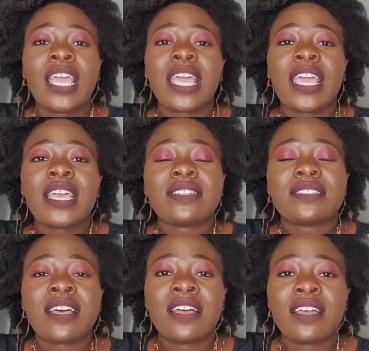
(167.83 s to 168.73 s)

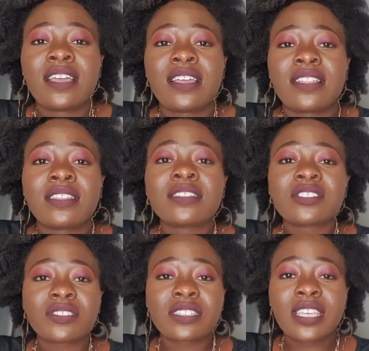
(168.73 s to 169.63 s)
and this
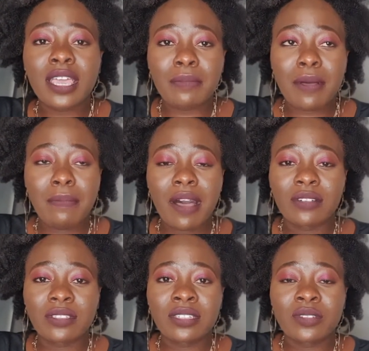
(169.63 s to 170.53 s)
just came
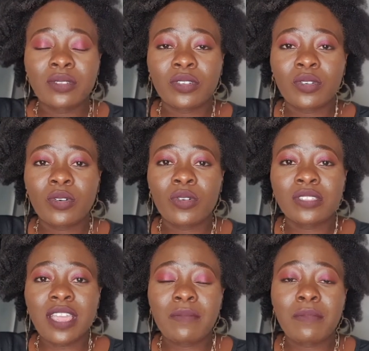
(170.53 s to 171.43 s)
about because
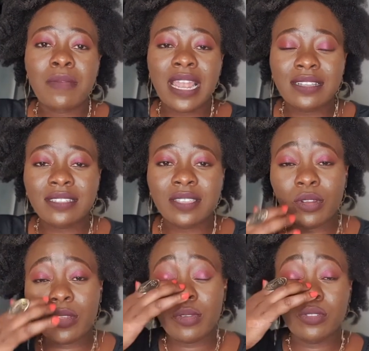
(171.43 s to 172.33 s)
I remember last year when
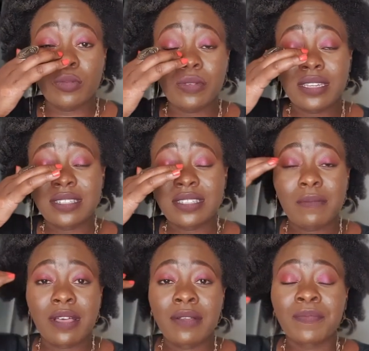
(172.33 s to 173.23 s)
I went home in
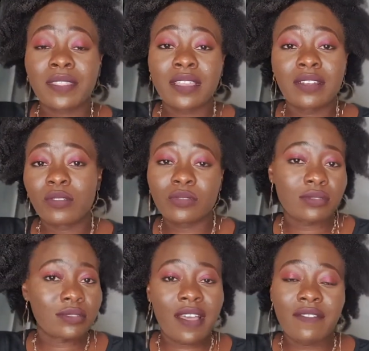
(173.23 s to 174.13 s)
December and I
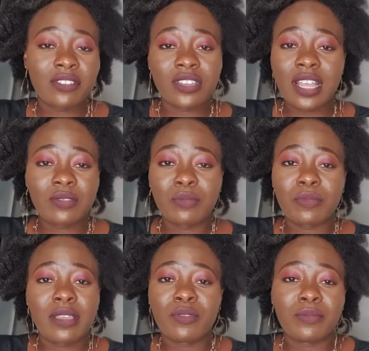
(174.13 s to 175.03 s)
was having chats with
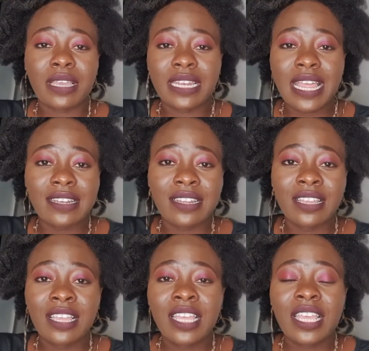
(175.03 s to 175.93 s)
my dad,
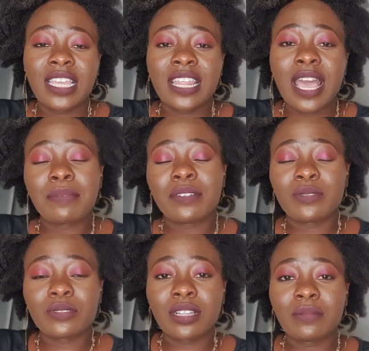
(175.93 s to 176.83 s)
and he happened to
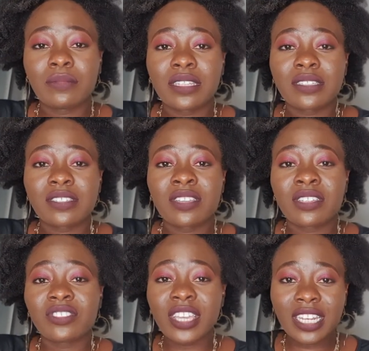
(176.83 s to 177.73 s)
tell me this:
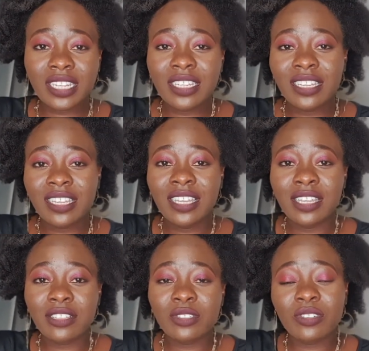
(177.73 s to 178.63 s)
Jenny,
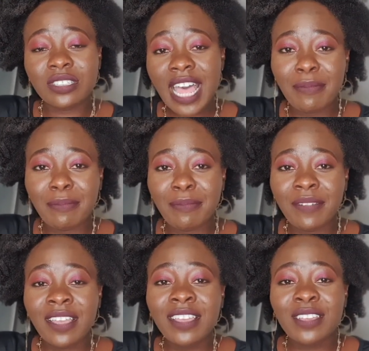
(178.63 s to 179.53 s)
it's your time,
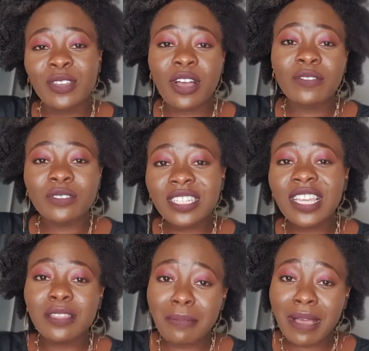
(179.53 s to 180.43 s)
you have to take
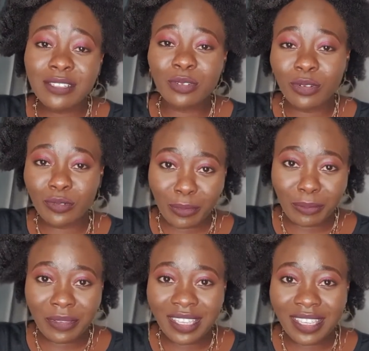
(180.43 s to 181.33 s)
the mantle from me.